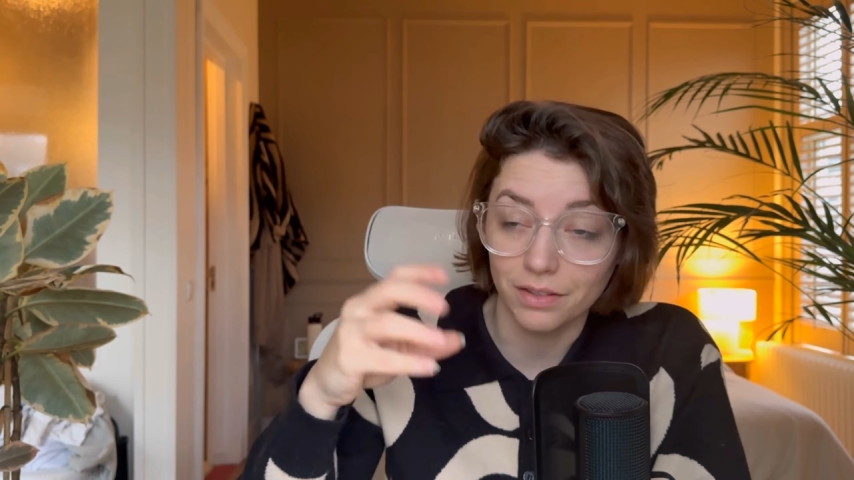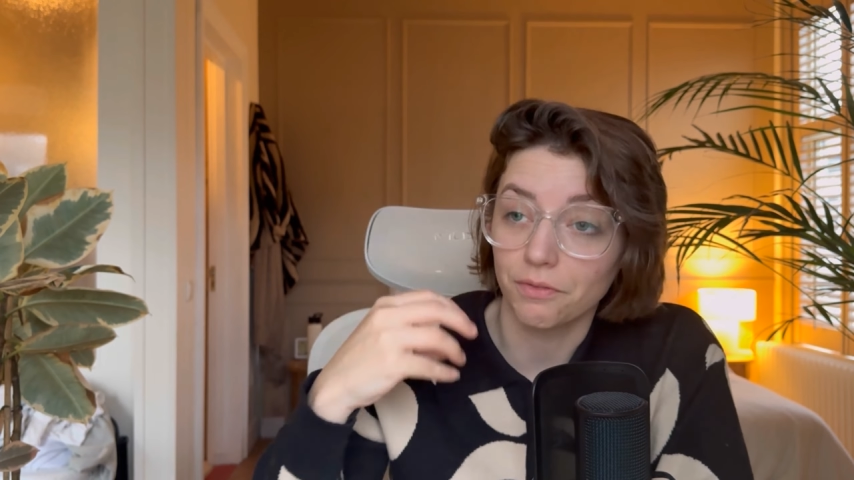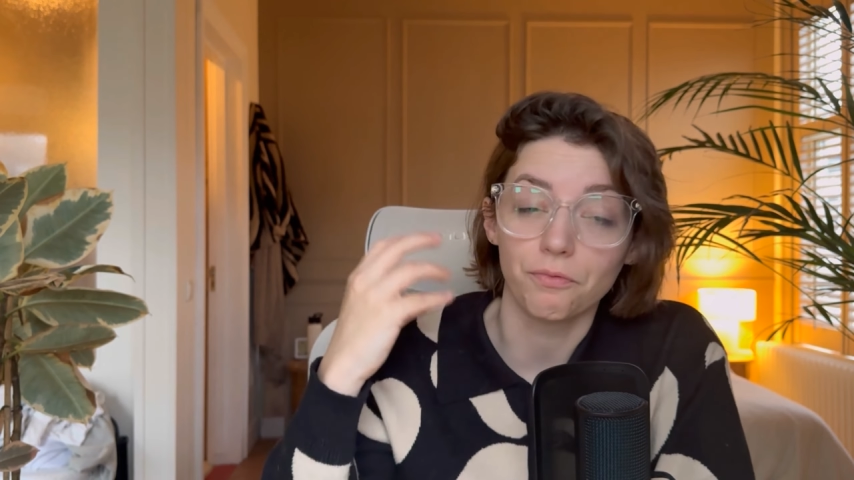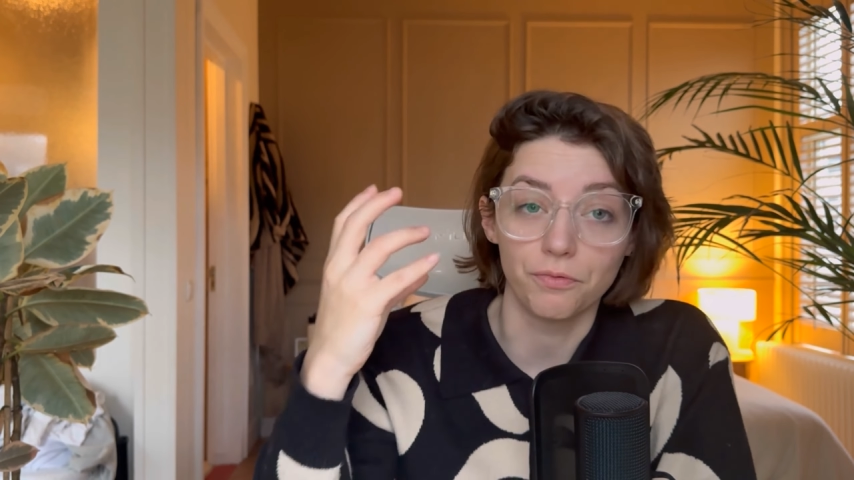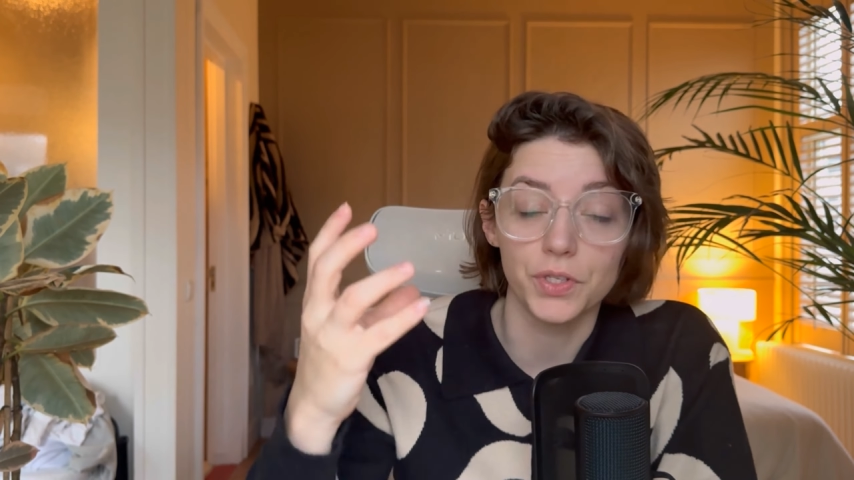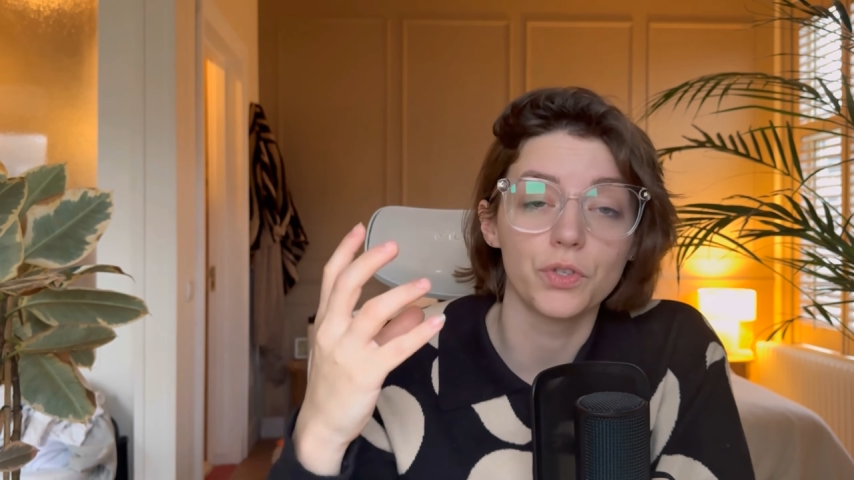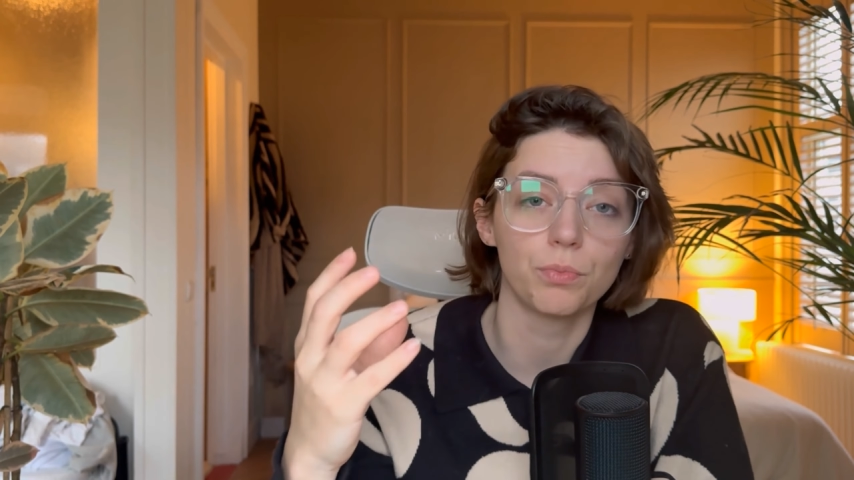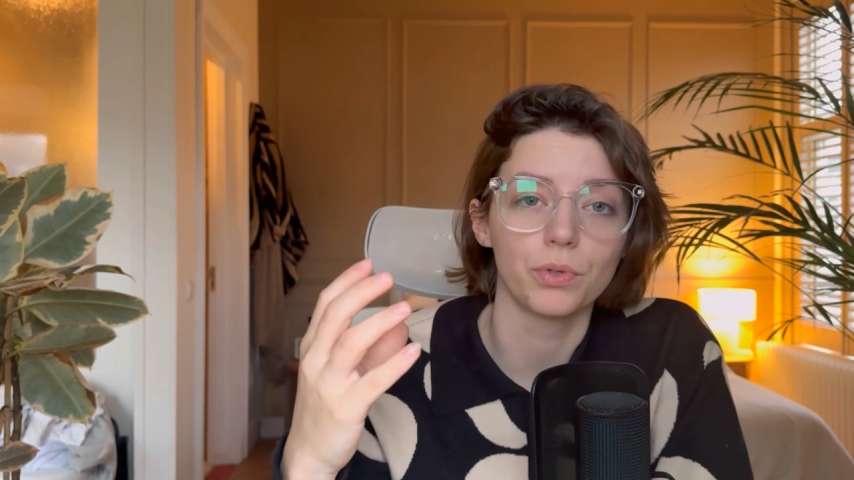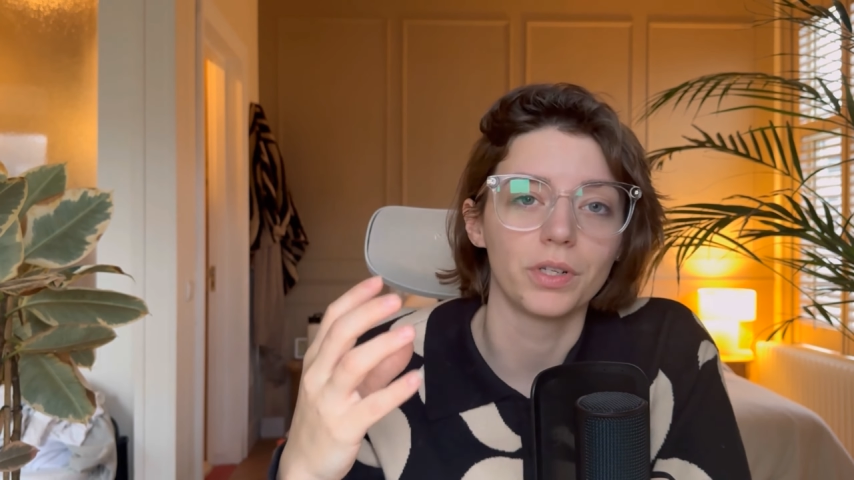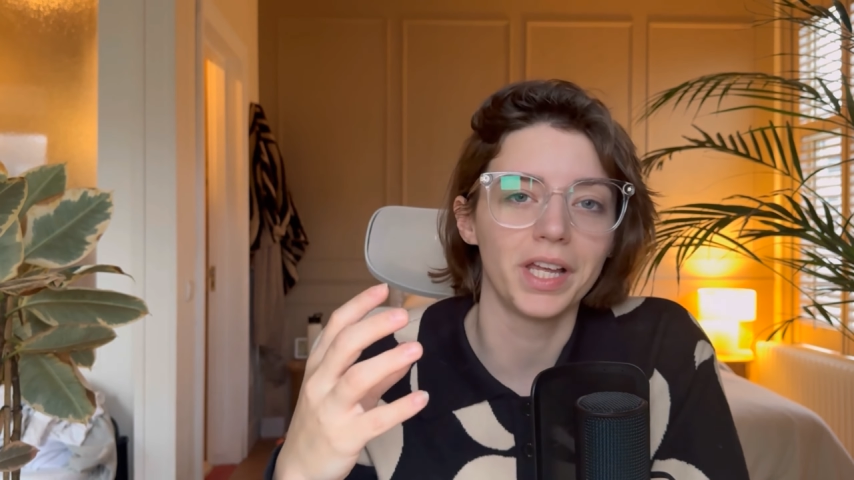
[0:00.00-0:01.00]

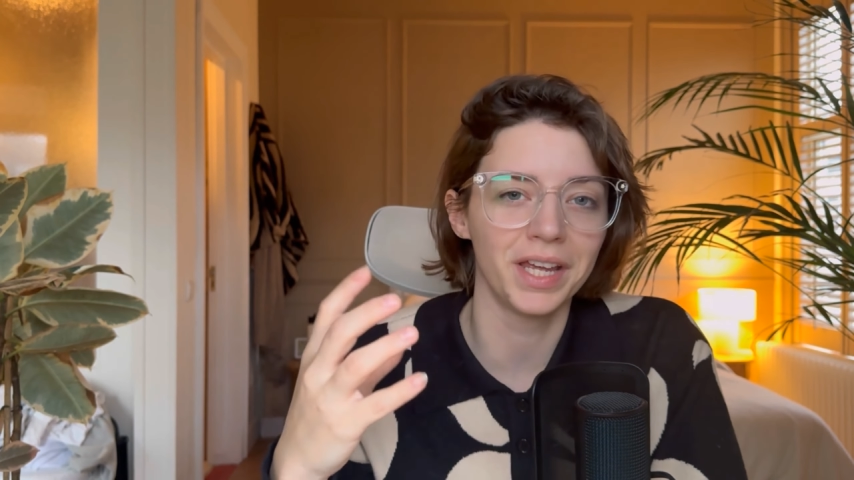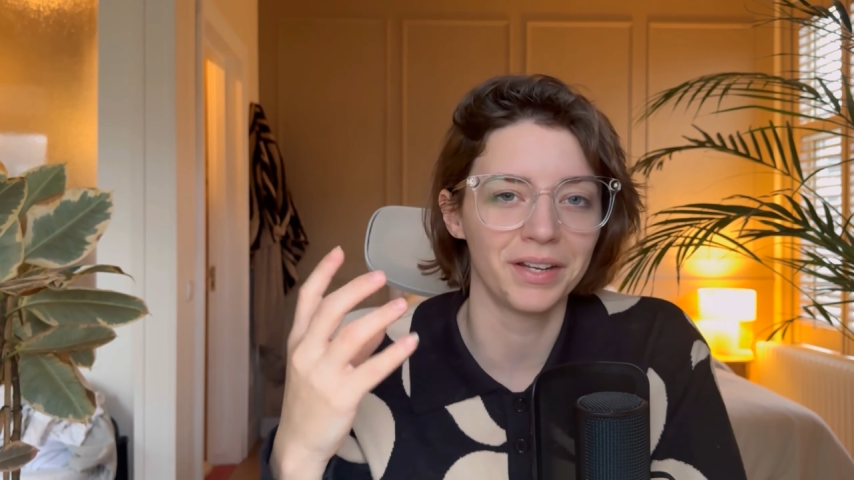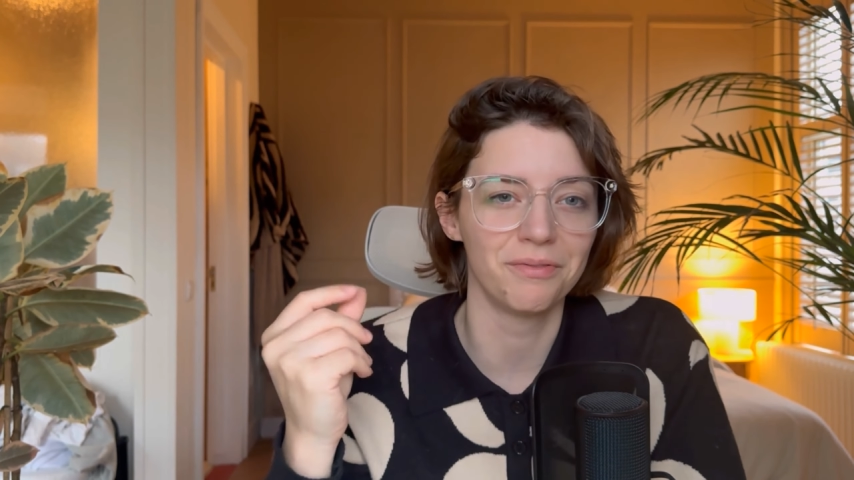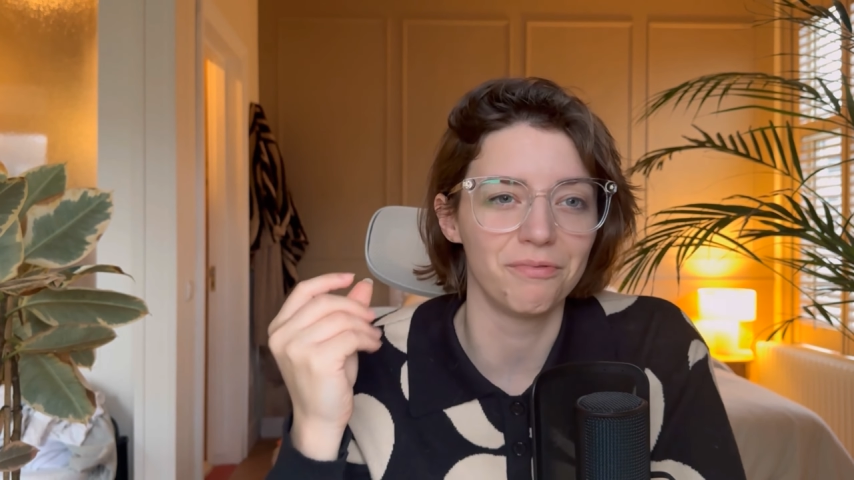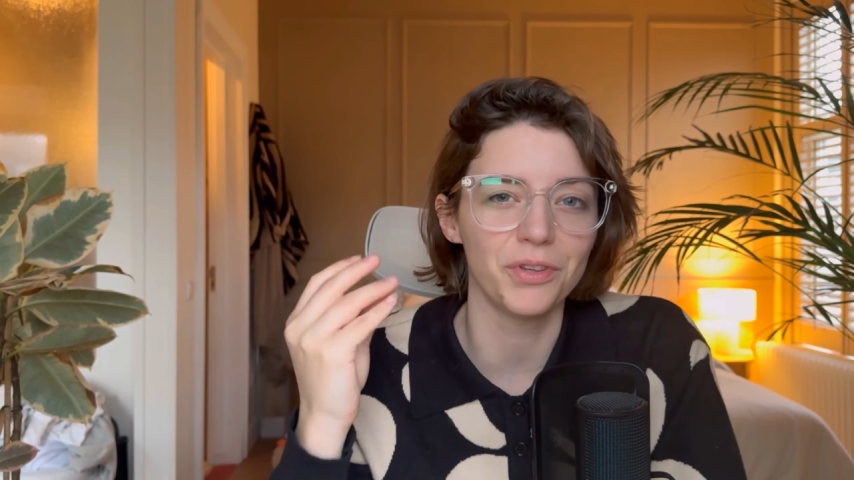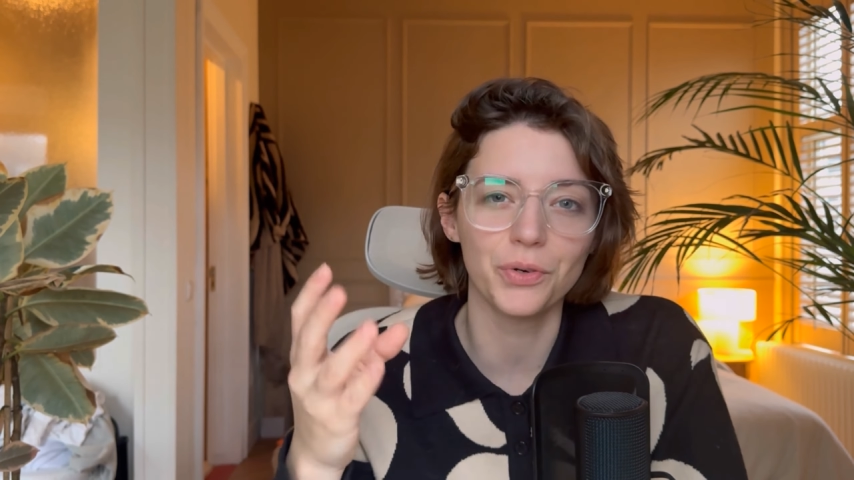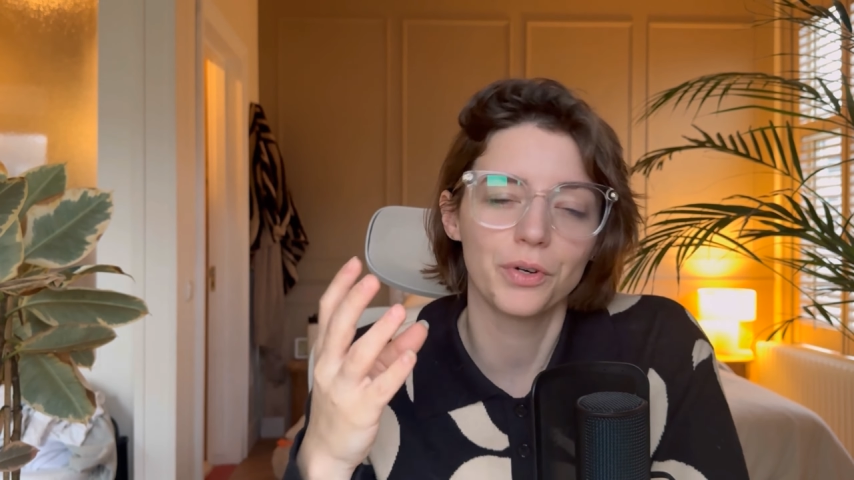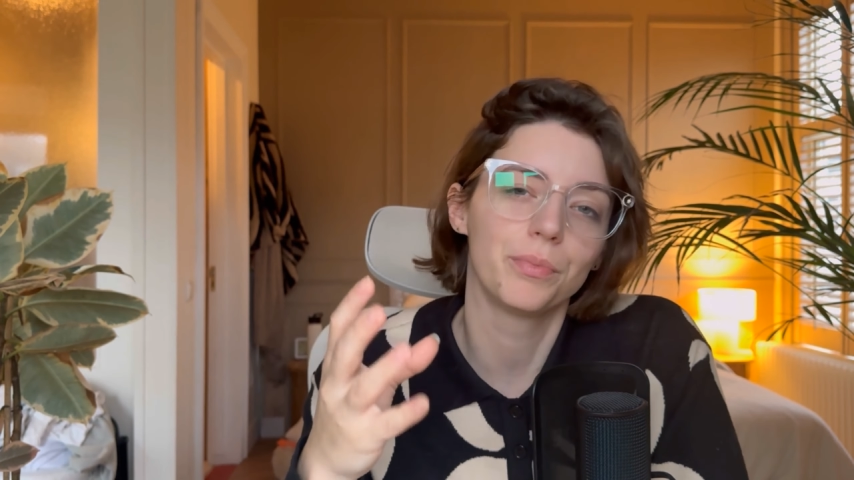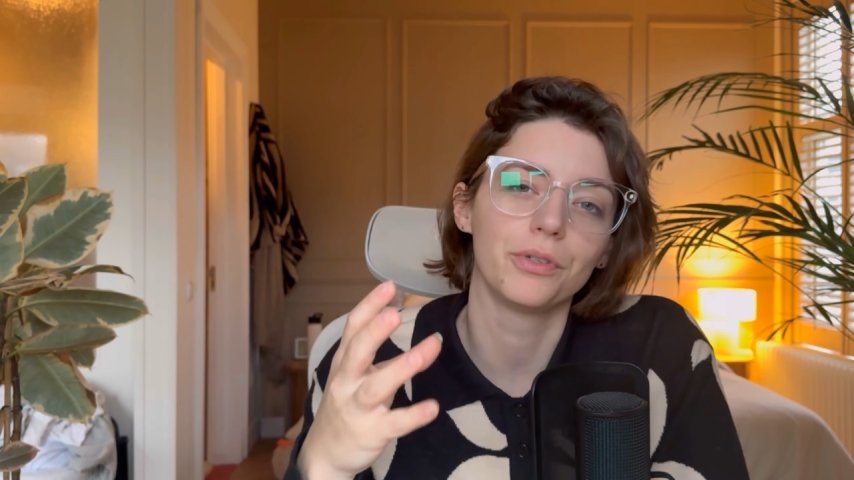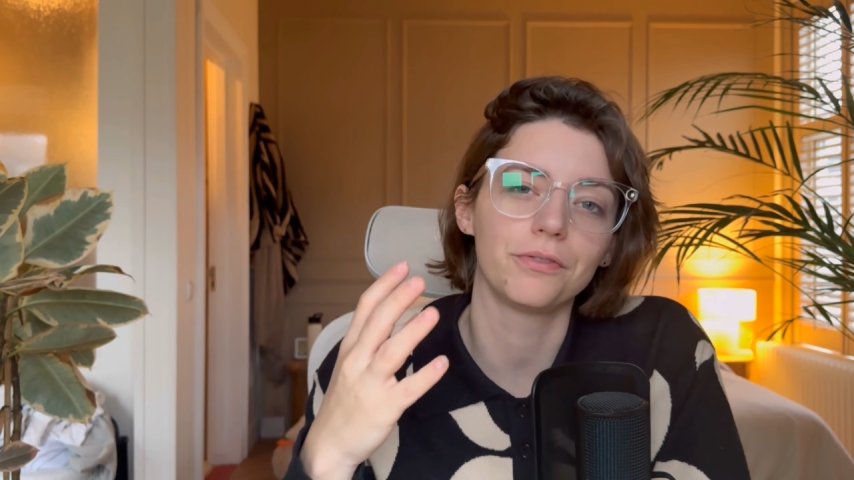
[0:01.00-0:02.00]
visible and viewable